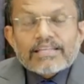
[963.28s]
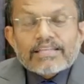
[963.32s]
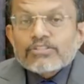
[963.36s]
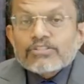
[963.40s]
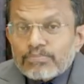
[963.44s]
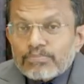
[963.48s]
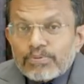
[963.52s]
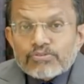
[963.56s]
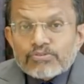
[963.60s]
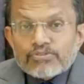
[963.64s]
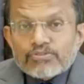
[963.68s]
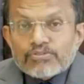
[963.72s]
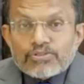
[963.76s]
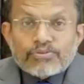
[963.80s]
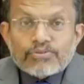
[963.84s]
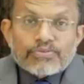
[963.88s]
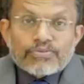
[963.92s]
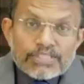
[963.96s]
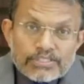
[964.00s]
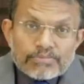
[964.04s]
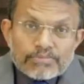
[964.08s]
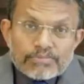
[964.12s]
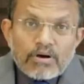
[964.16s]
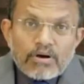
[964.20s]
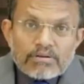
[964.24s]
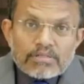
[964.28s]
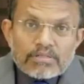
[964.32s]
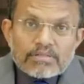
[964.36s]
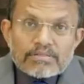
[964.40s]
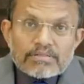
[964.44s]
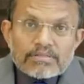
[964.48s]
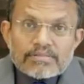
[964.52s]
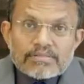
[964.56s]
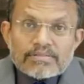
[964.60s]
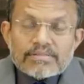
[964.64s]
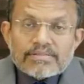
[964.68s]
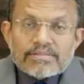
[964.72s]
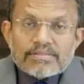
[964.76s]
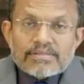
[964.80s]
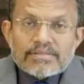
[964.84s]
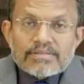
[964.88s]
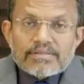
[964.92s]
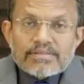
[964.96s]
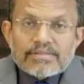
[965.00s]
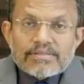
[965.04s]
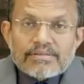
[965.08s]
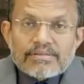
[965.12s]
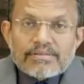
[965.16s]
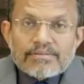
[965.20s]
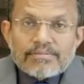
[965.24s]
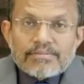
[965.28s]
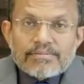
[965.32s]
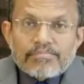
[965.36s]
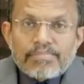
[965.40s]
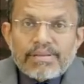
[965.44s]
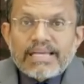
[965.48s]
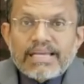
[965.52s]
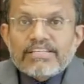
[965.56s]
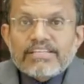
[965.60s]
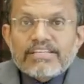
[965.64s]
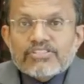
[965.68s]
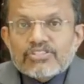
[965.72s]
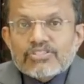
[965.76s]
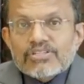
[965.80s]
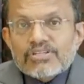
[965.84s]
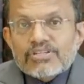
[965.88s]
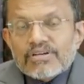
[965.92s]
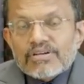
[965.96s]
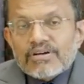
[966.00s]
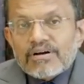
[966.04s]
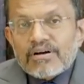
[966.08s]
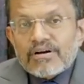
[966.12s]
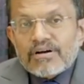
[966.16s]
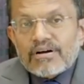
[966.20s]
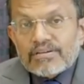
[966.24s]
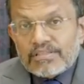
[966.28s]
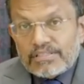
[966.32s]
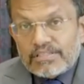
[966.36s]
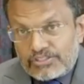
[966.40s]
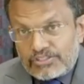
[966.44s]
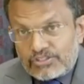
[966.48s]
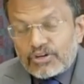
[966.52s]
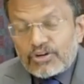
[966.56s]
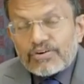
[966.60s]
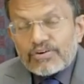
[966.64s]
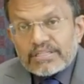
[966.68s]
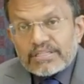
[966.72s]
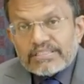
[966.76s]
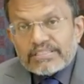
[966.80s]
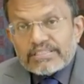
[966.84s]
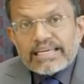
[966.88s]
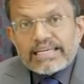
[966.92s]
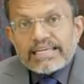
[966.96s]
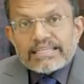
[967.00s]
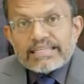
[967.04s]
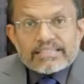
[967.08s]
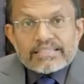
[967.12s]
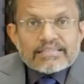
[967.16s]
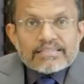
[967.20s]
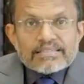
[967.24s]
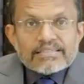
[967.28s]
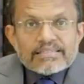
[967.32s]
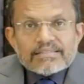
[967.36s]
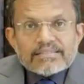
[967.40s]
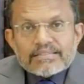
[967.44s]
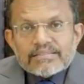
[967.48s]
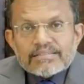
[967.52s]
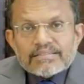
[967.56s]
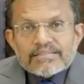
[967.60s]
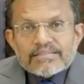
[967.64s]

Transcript: as opposed to risk models based on historical data.